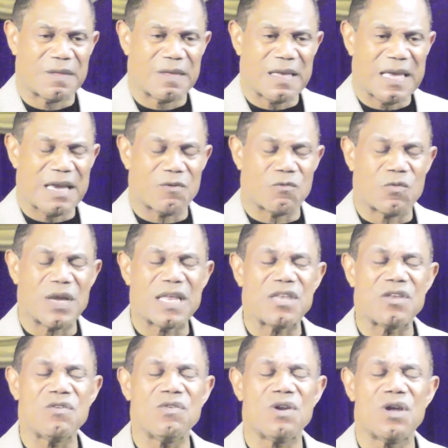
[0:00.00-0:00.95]
And
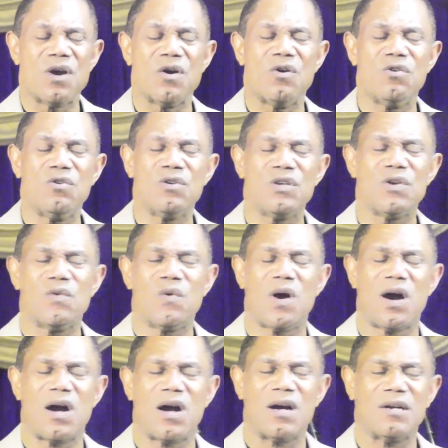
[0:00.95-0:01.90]
when you know who you
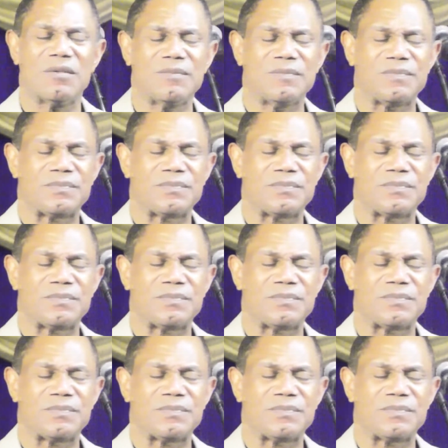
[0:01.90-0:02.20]
are